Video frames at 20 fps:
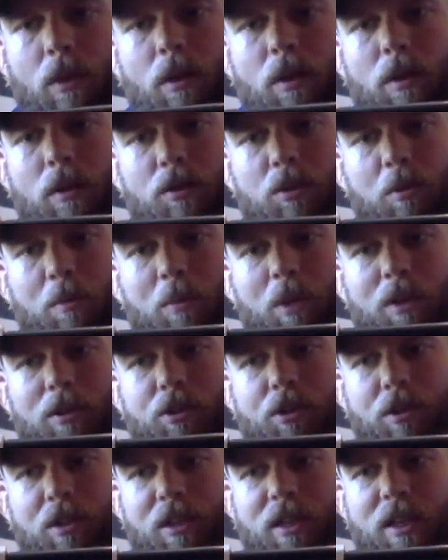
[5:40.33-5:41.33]
And there's a
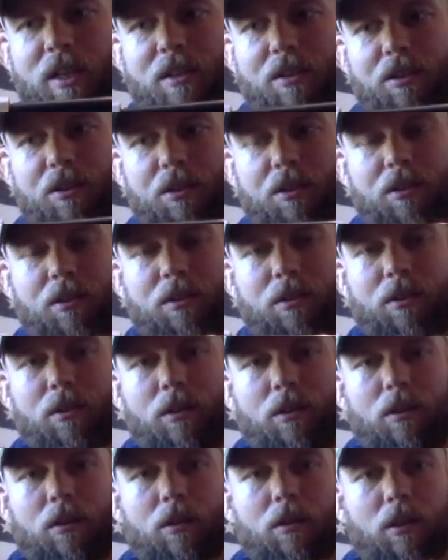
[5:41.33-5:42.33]
bunch of these
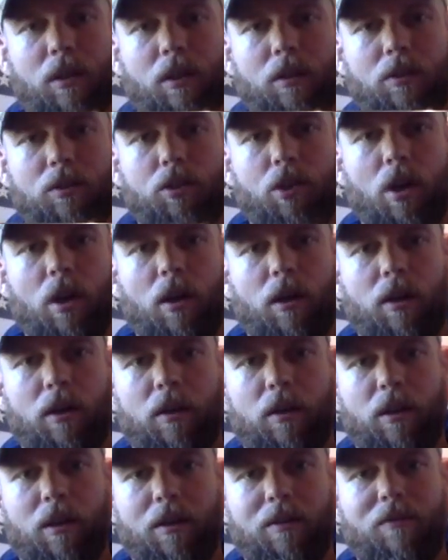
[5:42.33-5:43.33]
in the truck
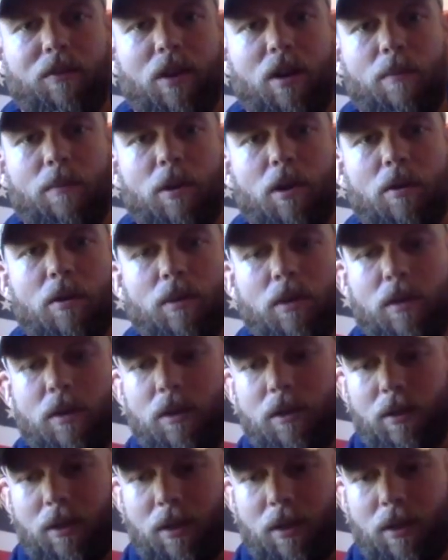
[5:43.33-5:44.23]
at the very moment,